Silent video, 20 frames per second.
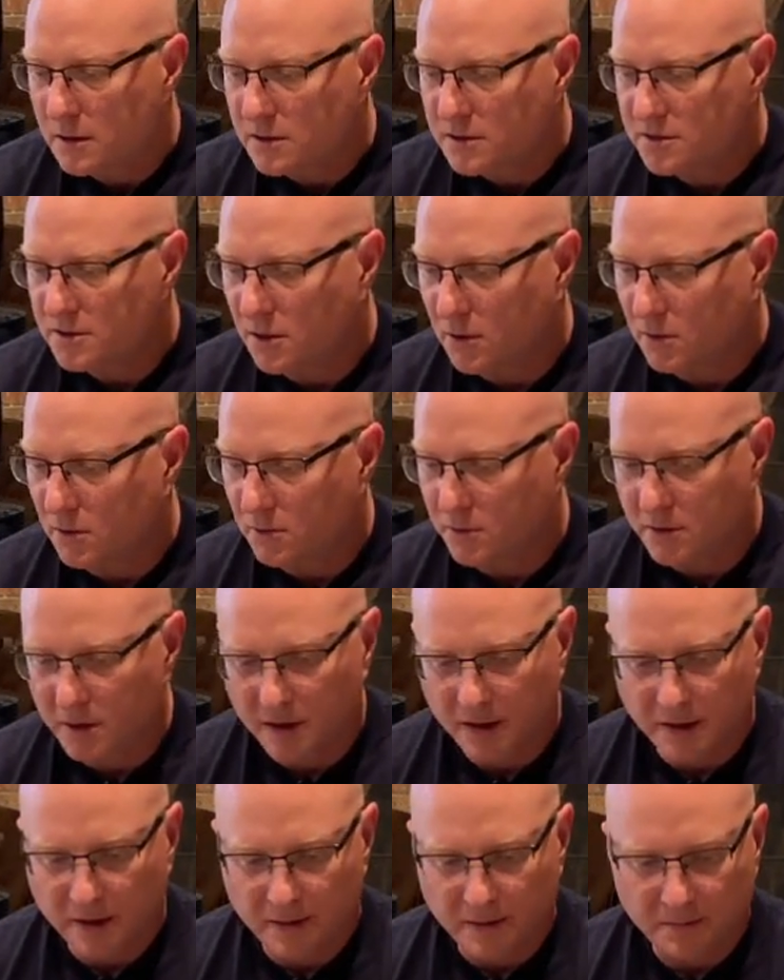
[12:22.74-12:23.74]
So
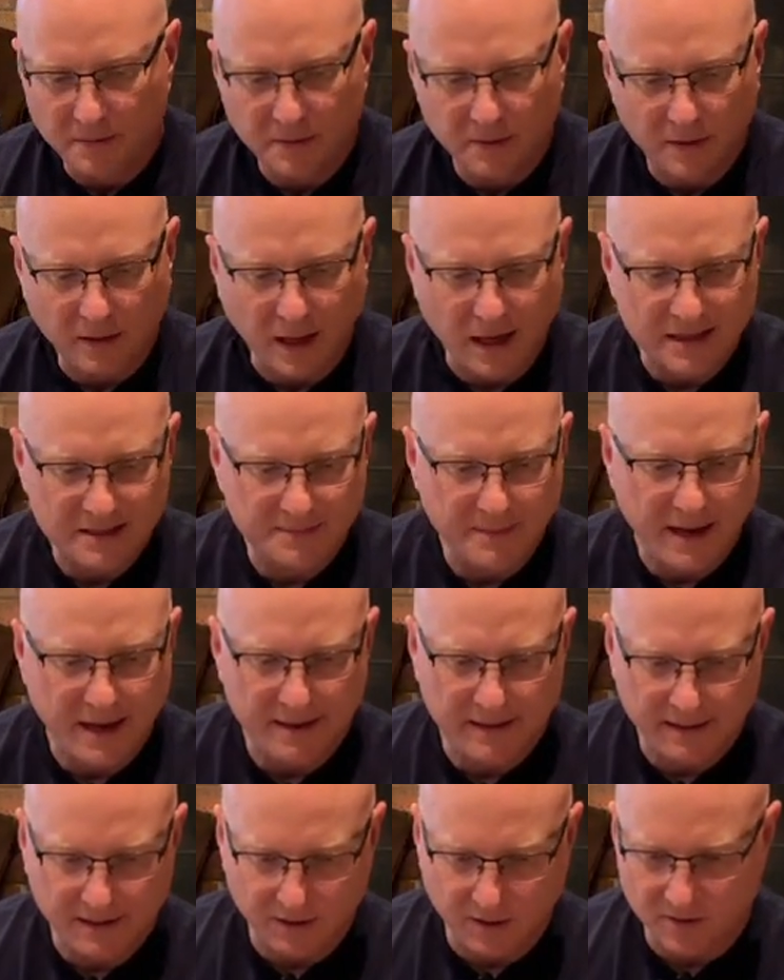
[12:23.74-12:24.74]
the
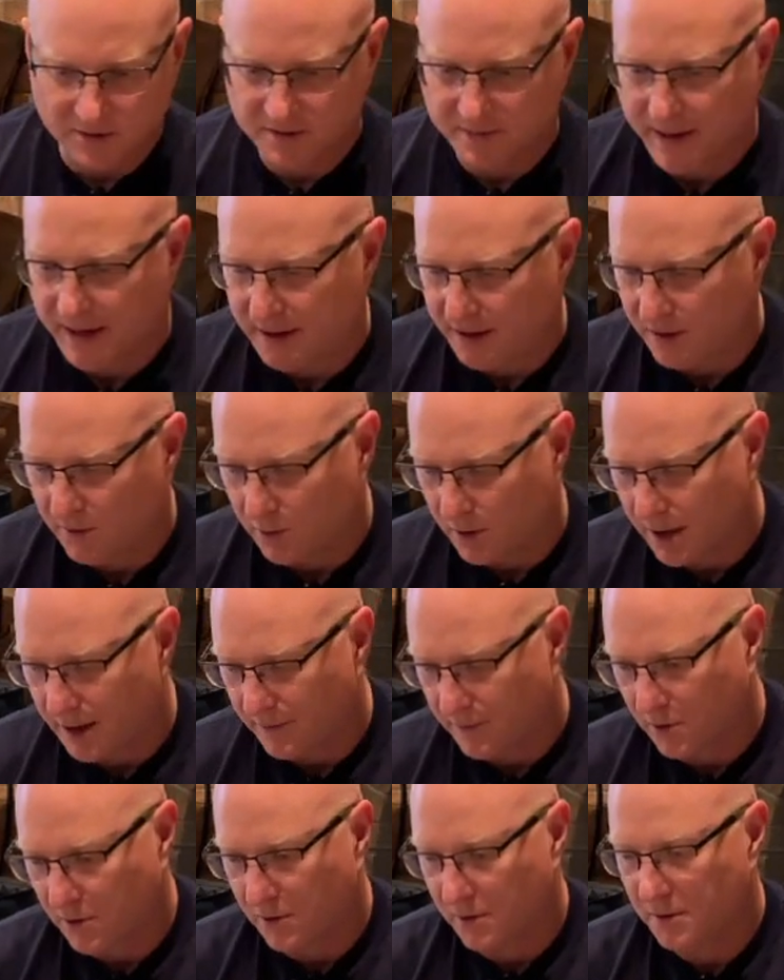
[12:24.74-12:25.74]
Losmandy,
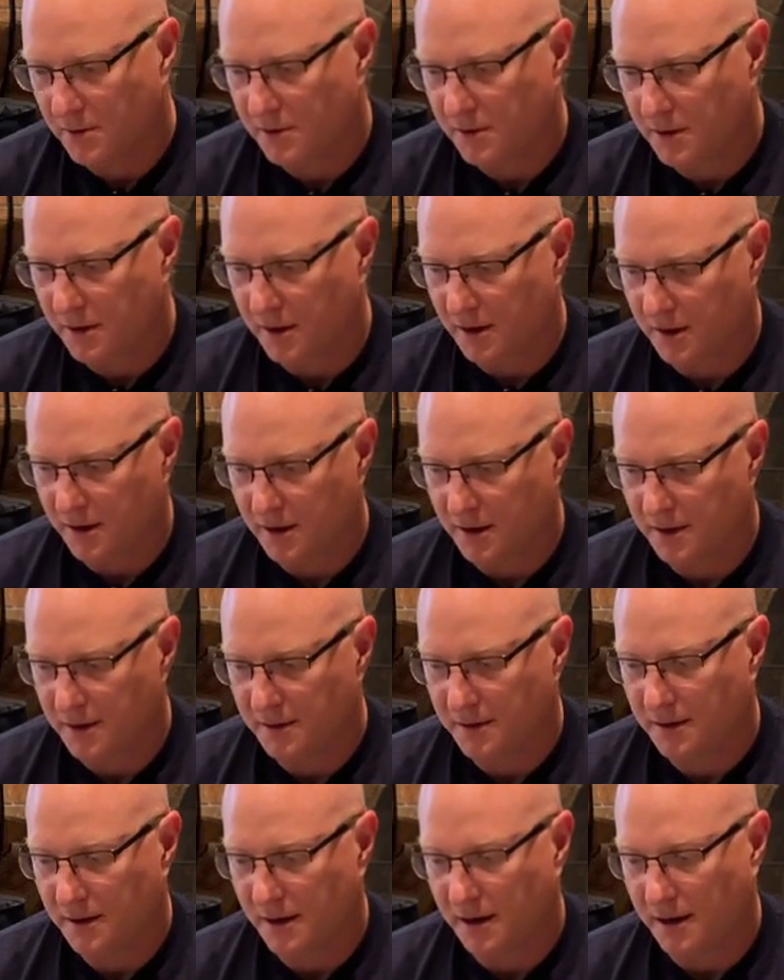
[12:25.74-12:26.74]
whatever, the